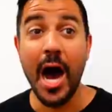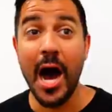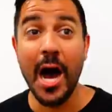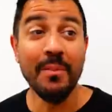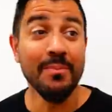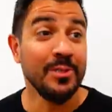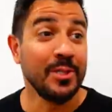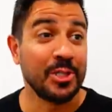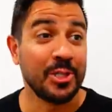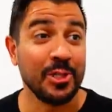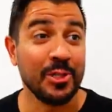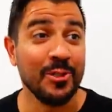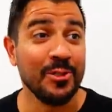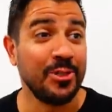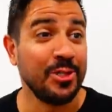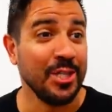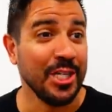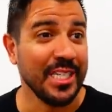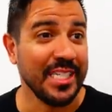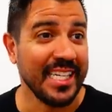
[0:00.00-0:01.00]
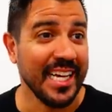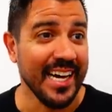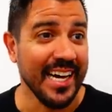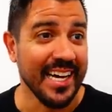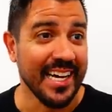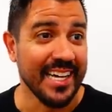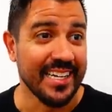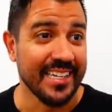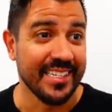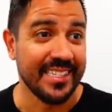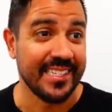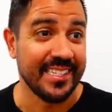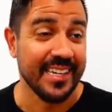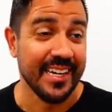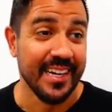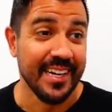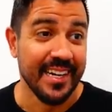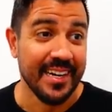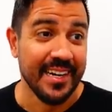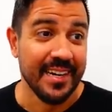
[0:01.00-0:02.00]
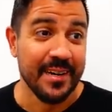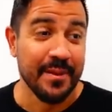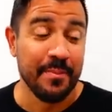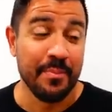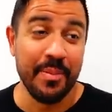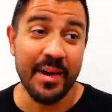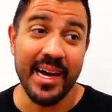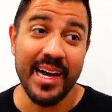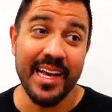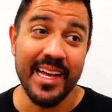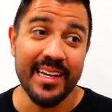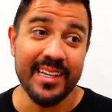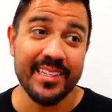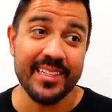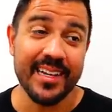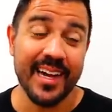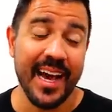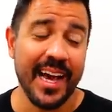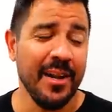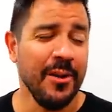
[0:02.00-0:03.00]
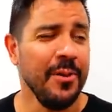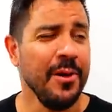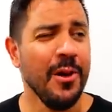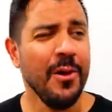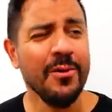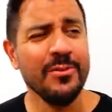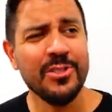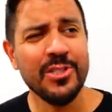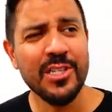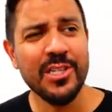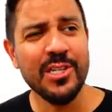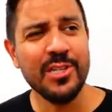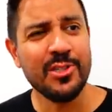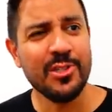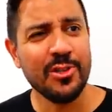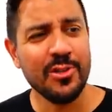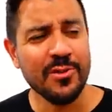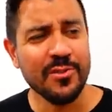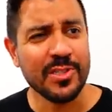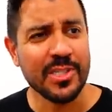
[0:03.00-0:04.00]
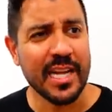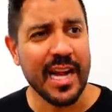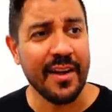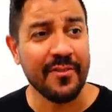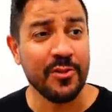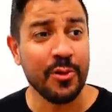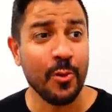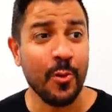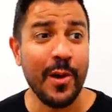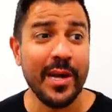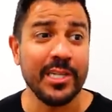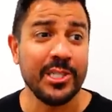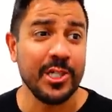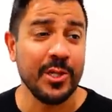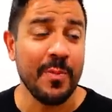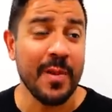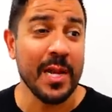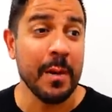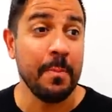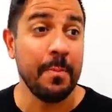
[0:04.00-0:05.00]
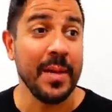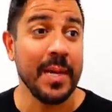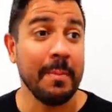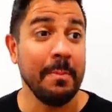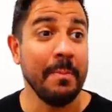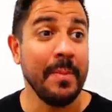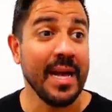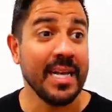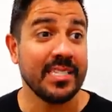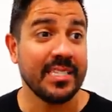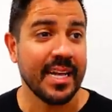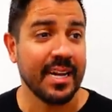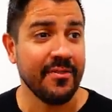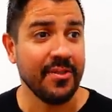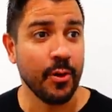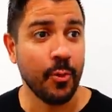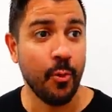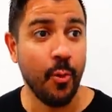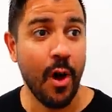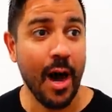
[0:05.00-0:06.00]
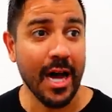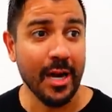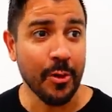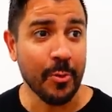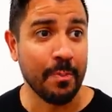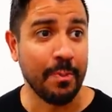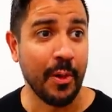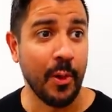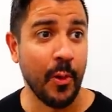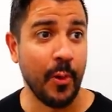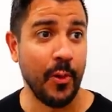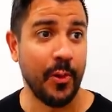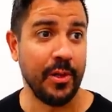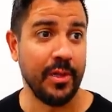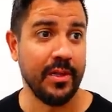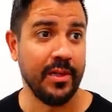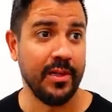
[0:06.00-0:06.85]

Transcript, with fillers: I'm sure she does. But I don't know if she deserves it after the way she made a big mess out of the water bowl.